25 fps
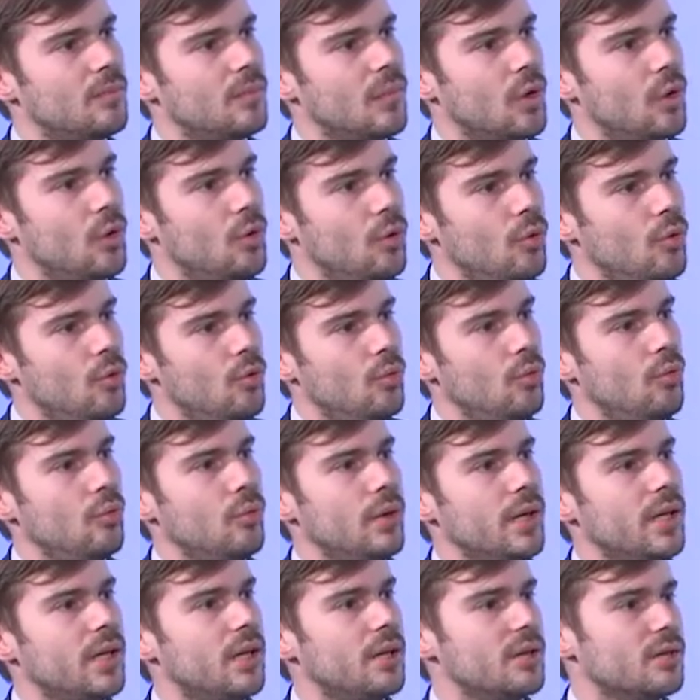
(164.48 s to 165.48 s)
who
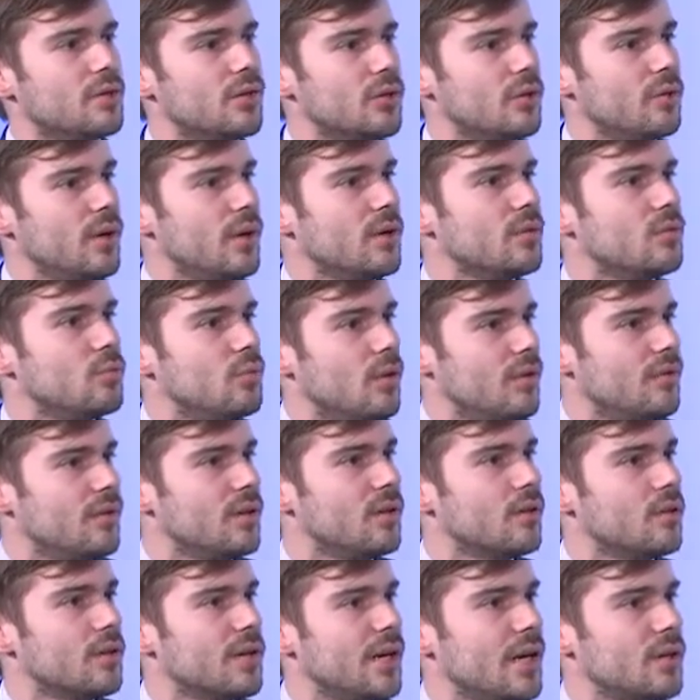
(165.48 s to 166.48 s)
we integrate
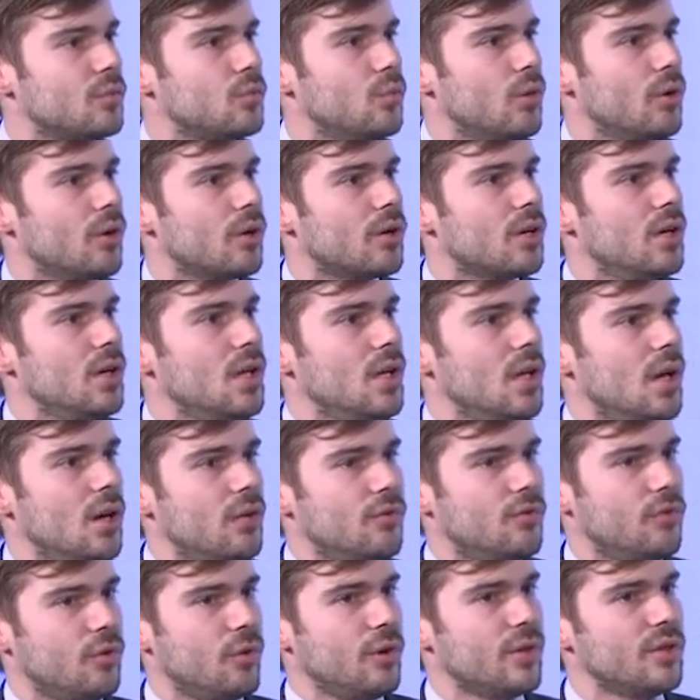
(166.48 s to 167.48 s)
within our network.
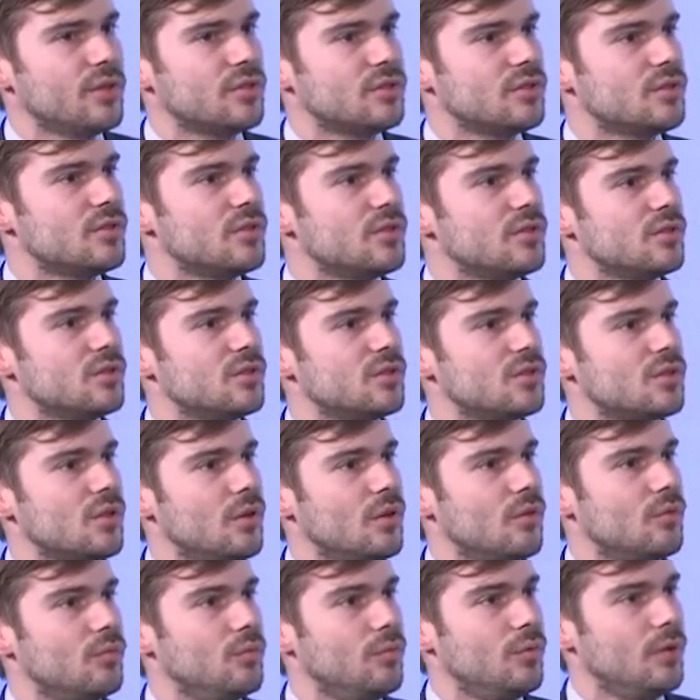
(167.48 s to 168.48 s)
For instance,
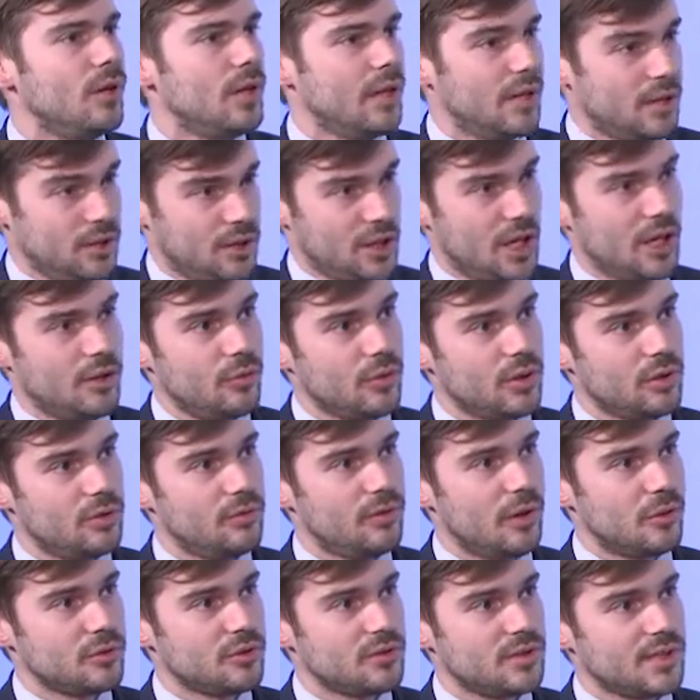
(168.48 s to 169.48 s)
in January
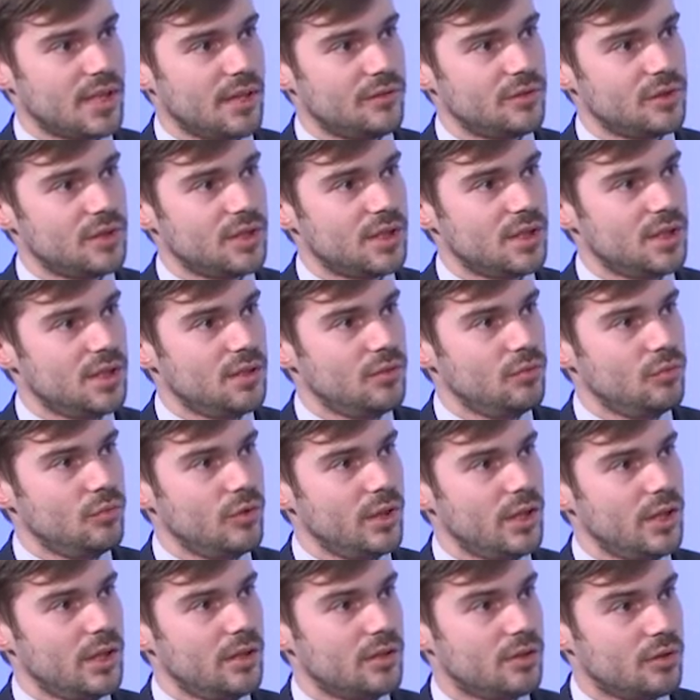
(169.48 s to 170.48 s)
2017,
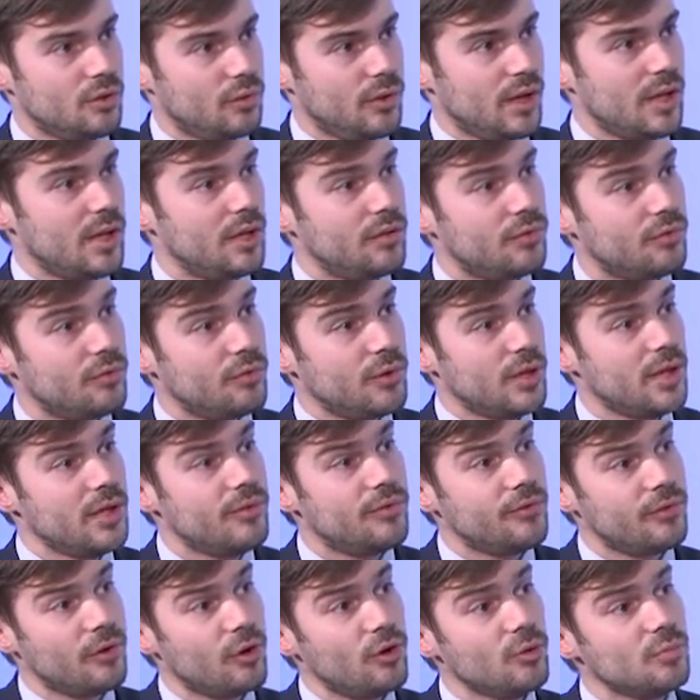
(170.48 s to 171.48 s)
we integrated 3
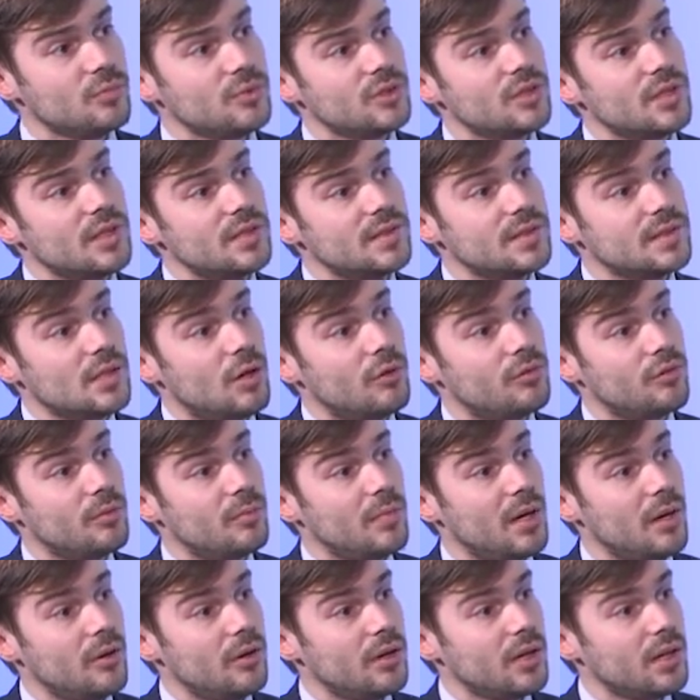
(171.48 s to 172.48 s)
firms in South
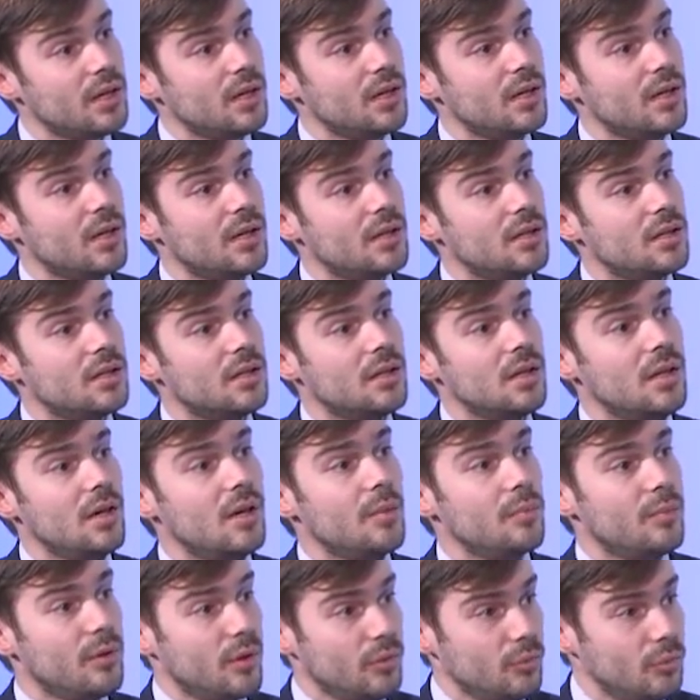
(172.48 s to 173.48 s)
America, in
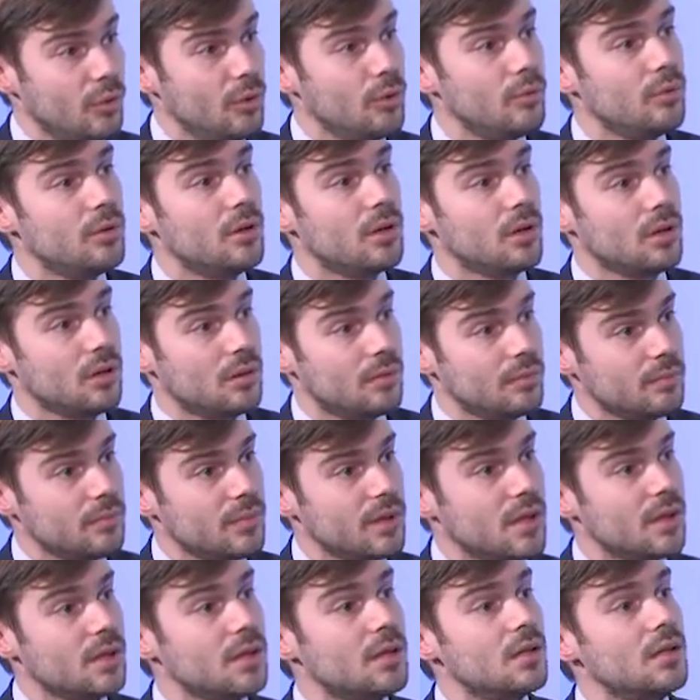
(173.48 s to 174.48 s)
Peru,
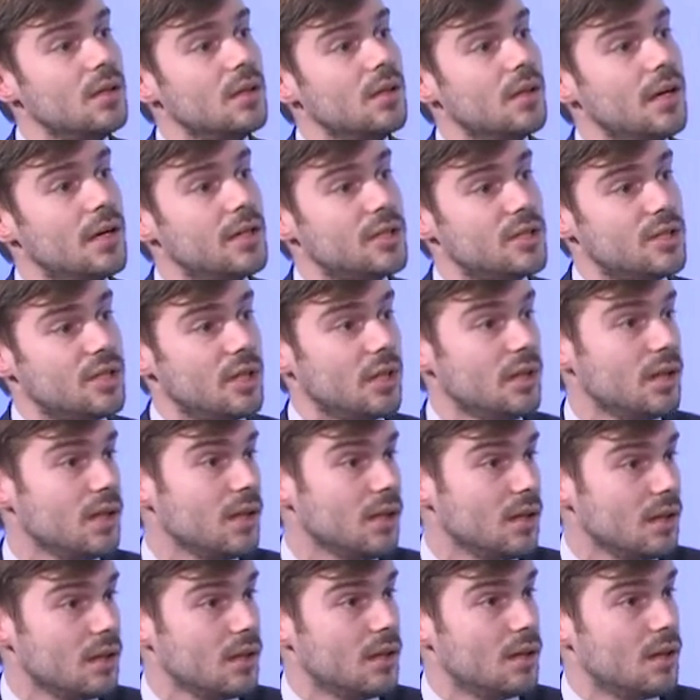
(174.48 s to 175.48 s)
Colombia, and
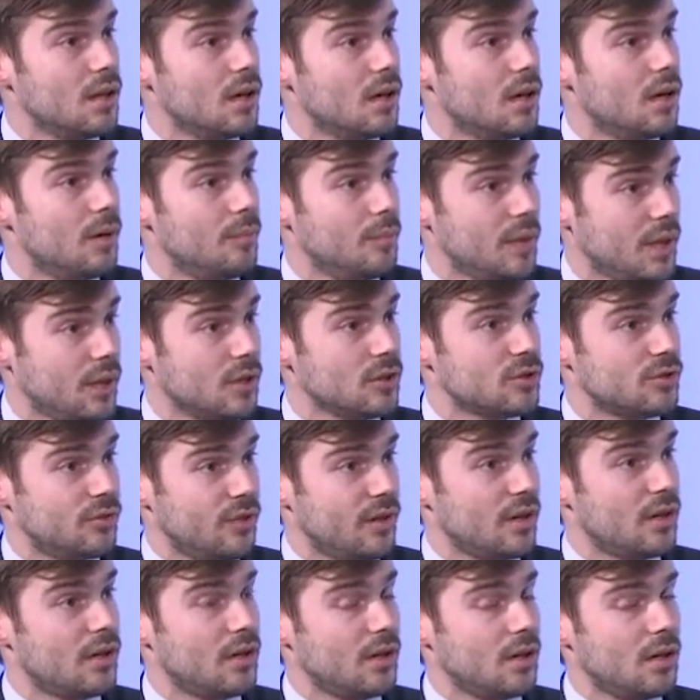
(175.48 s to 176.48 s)
Chile, because
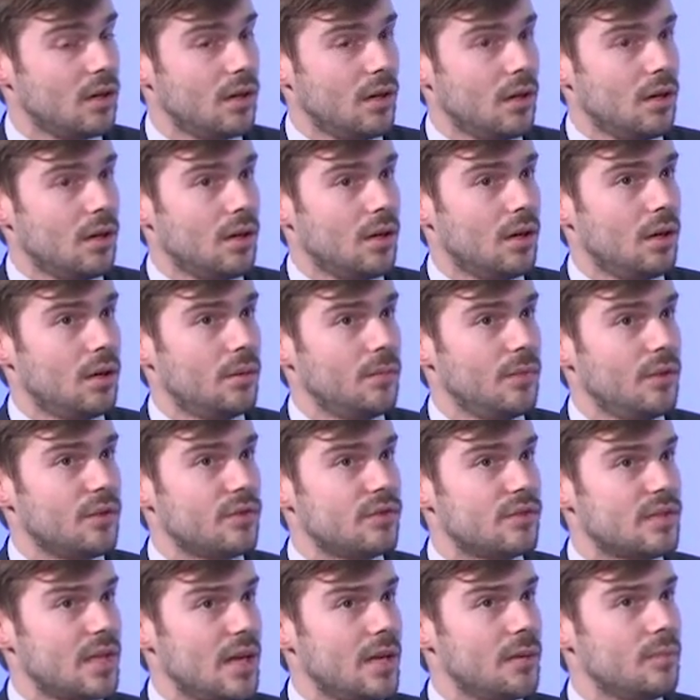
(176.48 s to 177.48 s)
they're the
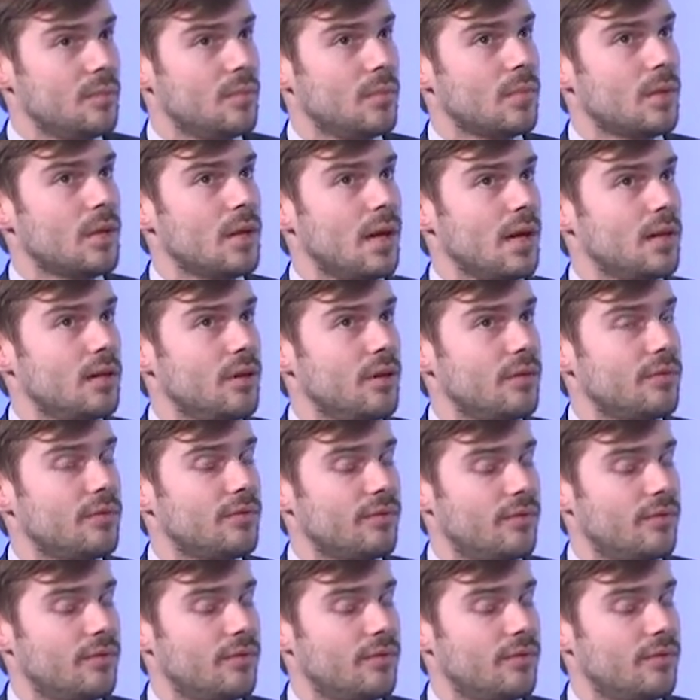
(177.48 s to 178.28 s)
same kind of